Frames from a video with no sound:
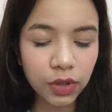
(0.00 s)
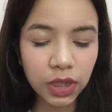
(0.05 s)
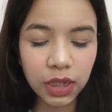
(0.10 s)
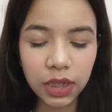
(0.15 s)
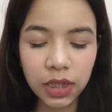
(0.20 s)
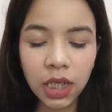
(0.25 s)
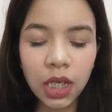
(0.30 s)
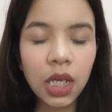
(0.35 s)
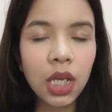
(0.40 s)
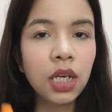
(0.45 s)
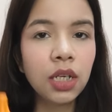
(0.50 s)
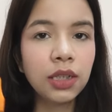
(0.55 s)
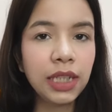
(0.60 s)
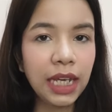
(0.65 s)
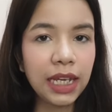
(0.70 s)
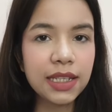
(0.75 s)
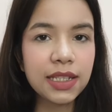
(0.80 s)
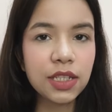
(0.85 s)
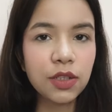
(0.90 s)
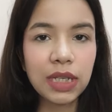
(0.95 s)
the
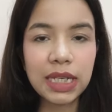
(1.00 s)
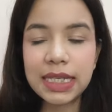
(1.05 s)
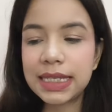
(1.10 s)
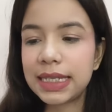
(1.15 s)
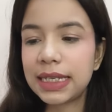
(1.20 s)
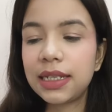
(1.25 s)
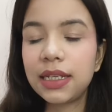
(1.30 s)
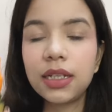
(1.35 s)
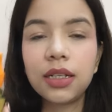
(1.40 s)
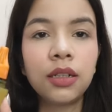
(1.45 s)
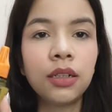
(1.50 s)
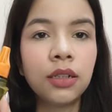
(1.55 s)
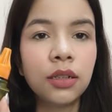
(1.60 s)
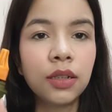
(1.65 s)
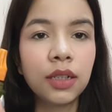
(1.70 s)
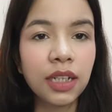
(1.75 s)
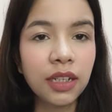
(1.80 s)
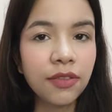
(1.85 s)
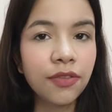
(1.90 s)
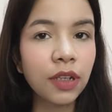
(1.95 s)
things, you can say,
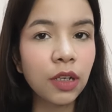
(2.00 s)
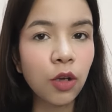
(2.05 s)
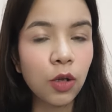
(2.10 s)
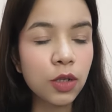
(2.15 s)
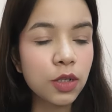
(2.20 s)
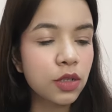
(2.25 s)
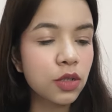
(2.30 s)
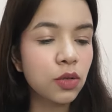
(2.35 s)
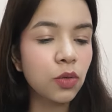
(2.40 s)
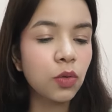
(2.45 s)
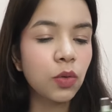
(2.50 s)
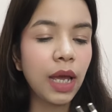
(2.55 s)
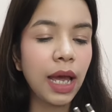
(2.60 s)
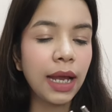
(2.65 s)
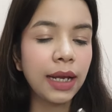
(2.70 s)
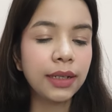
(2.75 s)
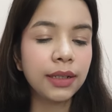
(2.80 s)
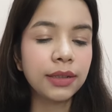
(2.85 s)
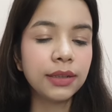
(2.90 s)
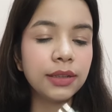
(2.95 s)
refill also,
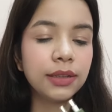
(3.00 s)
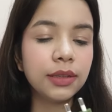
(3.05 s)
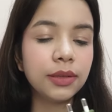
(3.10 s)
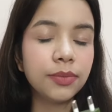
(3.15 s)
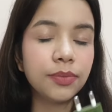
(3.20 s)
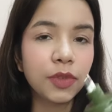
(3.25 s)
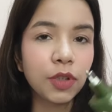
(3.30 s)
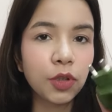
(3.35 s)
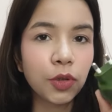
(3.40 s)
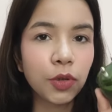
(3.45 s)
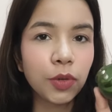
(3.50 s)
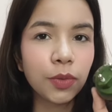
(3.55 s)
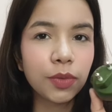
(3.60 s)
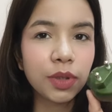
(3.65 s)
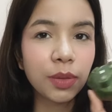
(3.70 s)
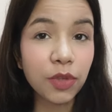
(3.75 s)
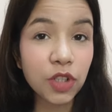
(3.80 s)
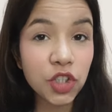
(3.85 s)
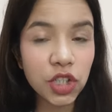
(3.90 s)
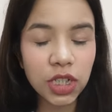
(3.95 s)
and
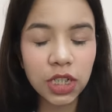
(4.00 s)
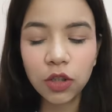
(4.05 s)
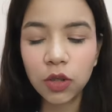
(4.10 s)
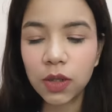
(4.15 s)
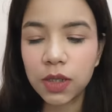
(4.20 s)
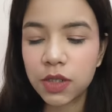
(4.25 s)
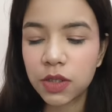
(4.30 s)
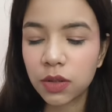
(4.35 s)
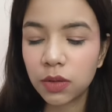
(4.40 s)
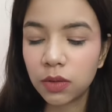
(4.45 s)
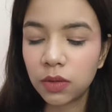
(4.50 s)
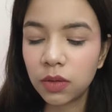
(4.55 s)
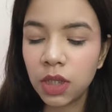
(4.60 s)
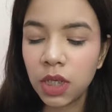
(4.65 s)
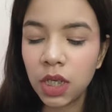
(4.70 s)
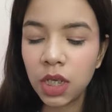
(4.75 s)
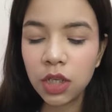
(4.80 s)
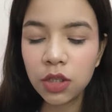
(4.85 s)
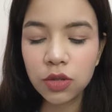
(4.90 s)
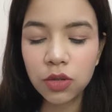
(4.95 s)
the machine also.
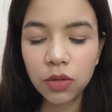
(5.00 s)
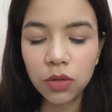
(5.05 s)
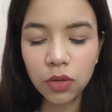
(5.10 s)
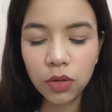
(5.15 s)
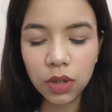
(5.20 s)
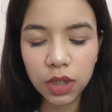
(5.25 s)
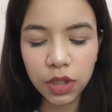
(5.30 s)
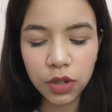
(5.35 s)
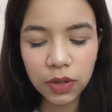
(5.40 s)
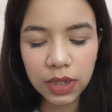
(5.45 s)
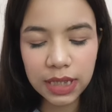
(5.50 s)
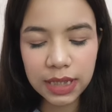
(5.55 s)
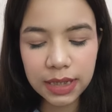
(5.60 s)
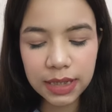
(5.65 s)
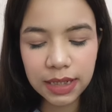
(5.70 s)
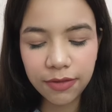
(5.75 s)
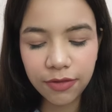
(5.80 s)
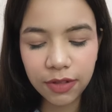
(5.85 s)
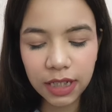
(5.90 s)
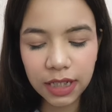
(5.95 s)
So you can
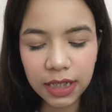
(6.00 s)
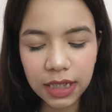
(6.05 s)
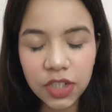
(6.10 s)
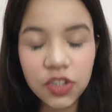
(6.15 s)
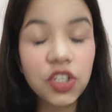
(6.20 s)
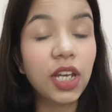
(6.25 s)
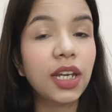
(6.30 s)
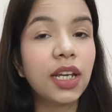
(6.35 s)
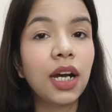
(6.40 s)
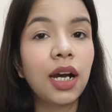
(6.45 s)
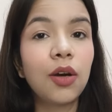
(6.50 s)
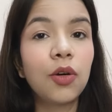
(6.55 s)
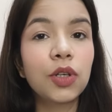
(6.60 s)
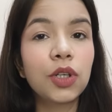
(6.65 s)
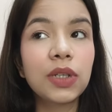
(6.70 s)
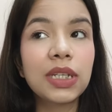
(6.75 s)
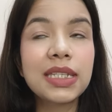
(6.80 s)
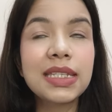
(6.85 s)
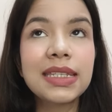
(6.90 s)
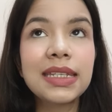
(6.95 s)
definitely check out.
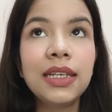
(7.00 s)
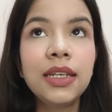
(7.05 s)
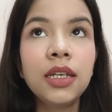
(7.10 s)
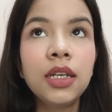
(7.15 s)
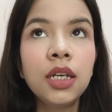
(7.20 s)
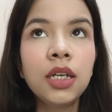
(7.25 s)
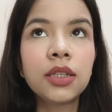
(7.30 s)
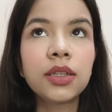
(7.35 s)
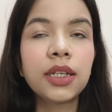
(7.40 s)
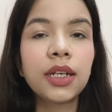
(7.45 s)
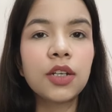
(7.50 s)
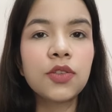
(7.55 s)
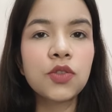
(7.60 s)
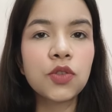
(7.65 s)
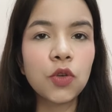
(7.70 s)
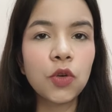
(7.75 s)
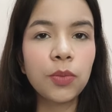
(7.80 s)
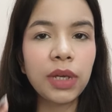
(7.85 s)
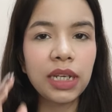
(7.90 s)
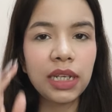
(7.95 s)
You can see there are
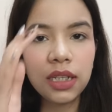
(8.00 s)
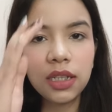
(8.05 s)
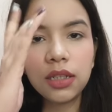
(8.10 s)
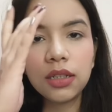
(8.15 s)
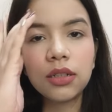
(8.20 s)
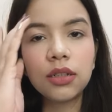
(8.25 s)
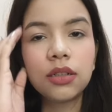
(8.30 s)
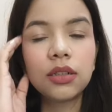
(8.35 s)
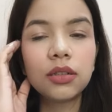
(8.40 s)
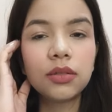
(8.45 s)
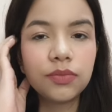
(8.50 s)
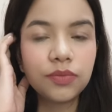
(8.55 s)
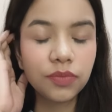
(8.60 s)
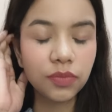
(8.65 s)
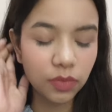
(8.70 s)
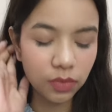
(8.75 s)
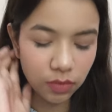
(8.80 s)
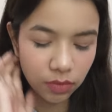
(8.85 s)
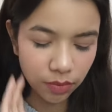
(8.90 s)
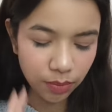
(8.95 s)
so many
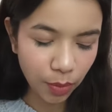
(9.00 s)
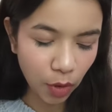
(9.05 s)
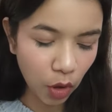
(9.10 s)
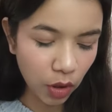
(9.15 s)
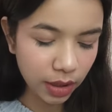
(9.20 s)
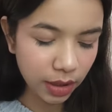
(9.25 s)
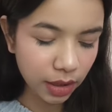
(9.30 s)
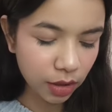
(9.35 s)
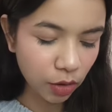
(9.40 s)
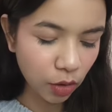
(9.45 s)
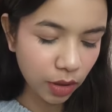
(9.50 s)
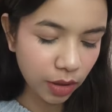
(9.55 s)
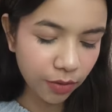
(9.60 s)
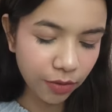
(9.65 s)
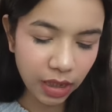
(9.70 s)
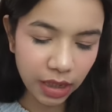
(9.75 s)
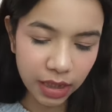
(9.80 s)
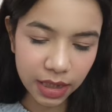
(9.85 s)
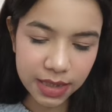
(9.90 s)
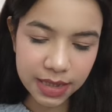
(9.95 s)
product or a
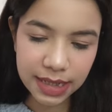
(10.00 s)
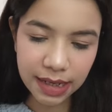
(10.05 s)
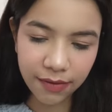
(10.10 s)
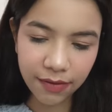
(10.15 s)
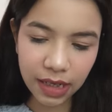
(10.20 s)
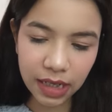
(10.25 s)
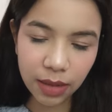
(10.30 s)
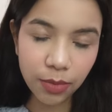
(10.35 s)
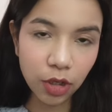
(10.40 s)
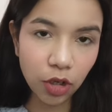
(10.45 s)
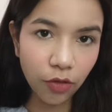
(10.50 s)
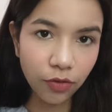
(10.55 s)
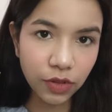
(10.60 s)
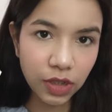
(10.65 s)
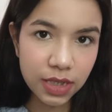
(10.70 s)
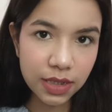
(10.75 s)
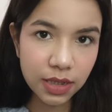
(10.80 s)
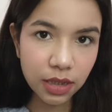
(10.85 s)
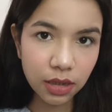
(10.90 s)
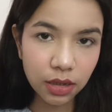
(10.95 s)
variants available of
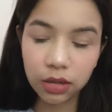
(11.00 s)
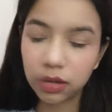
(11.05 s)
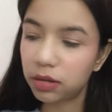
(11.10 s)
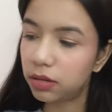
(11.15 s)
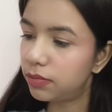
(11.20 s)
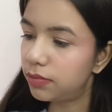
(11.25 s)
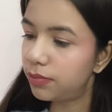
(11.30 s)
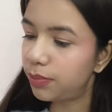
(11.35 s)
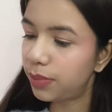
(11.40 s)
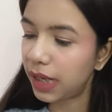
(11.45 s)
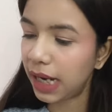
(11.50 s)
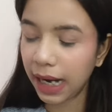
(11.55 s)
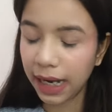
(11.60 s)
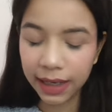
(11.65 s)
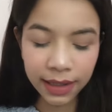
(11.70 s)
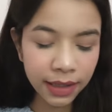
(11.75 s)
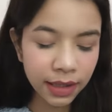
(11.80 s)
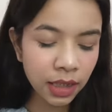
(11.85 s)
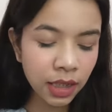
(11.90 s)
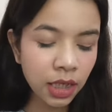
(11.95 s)
this
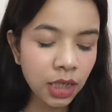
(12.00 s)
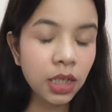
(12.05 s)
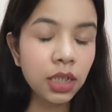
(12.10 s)
brand